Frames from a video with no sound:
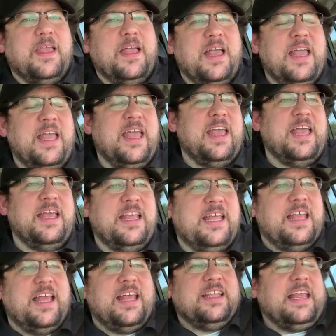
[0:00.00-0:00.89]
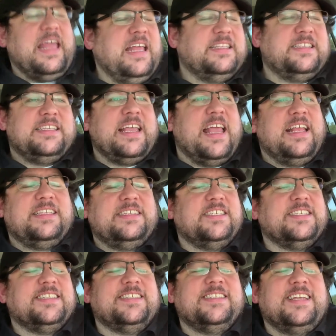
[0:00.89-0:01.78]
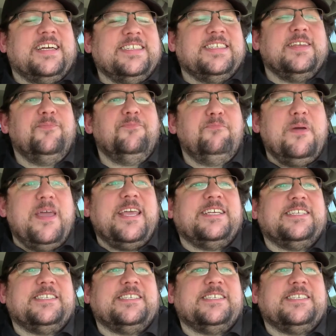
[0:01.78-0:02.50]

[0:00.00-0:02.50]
It just doesn't make